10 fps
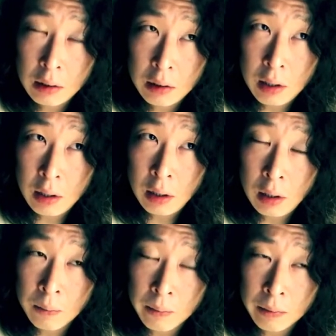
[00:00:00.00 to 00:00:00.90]

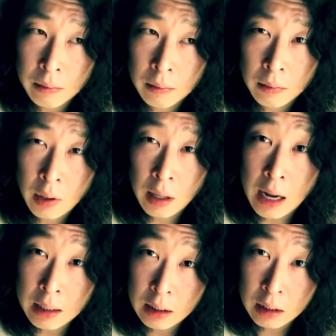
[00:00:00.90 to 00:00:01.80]
the
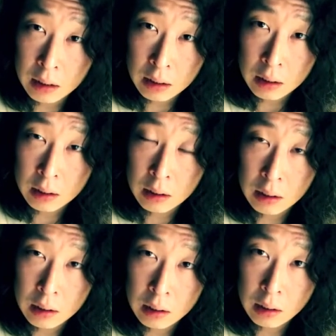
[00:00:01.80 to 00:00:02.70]
light
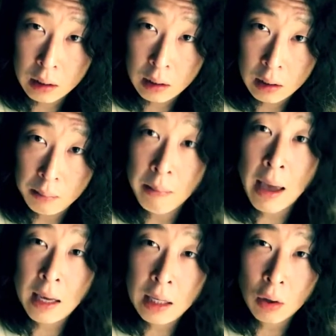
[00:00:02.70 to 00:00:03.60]

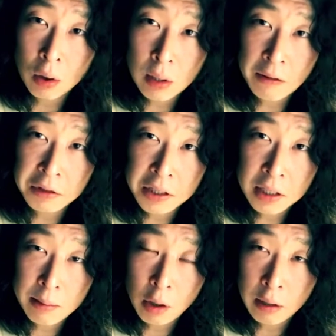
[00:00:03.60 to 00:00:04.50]
may also have the
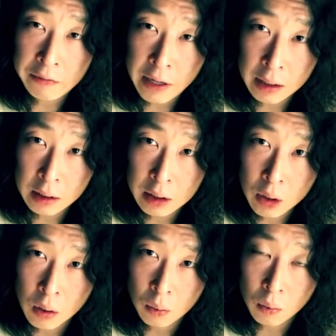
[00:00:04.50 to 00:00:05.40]
similar effect.
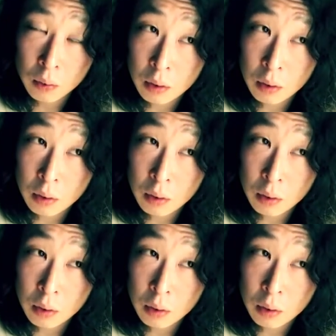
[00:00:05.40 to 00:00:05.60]
So,